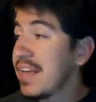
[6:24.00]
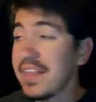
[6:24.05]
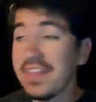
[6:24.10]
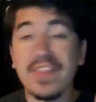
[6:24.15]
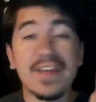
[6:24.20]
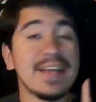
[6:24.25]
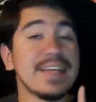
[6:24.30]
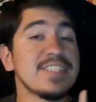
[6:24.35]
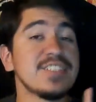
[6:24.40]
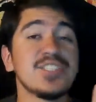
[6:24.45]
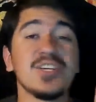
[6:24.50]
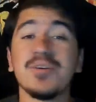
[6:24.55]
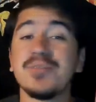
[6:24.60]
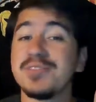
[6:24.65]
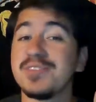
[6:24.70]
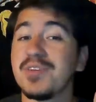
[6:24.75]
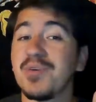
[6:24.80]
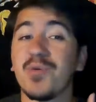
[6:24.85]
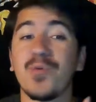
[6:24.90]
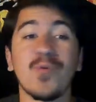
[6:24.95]
They chose
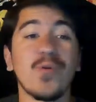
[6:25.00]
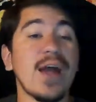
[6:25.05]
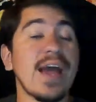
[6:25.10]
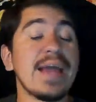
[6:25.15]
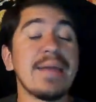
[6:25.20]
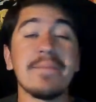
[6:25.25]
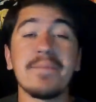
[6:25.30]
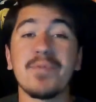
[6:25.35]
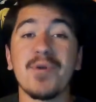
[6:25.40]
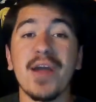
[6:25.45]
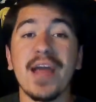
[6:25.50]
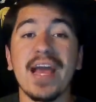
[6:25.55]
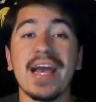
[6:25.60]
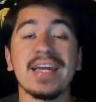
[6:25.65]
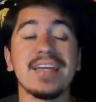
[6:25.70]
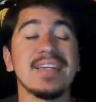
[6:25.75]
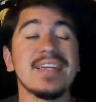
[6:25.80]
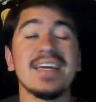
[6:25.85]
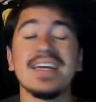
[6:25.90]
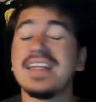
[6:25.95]
the right
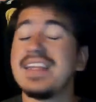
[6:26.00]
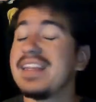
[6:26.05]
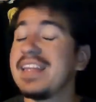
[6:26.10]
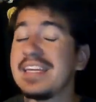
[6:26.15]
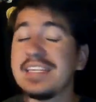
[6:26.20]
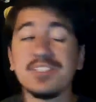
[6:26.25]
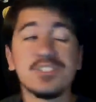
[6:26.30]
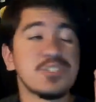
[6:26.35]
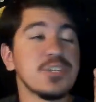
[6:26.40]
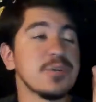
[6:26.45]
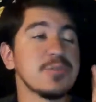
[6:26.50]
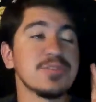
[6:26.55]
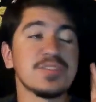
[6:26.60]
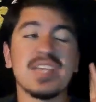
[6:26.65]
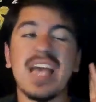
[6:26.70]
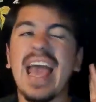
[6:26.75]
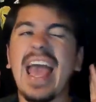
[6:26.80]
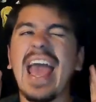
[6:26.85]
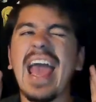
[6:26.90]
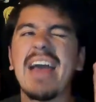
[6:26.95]
brand. They chose
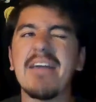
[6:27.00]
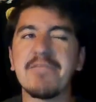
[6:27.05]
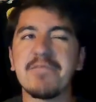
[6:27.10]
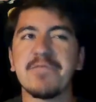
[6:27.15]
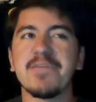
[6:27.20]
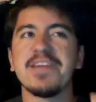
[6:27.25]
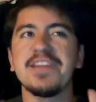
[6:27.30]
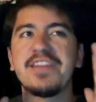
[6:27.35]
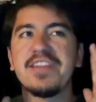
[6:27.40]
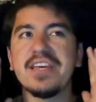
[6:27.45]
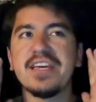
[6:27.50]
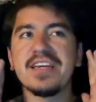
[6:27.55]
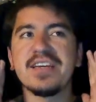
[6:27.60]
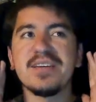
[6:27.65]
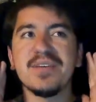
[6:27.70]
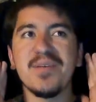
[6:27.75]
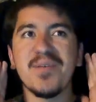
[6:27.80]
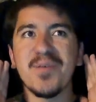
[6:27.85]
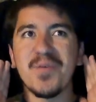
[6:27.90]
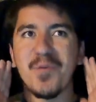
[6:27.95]
everything
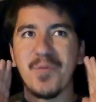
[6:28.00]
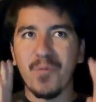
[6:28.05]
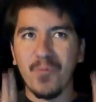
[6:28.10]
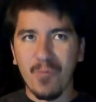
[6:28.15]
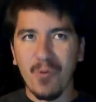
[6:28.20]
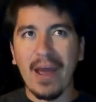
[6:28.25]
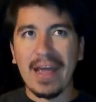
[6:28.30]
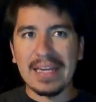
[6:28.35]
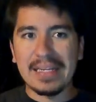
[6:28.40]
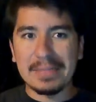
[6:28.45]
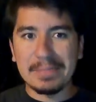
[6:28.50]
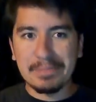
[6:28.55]
right.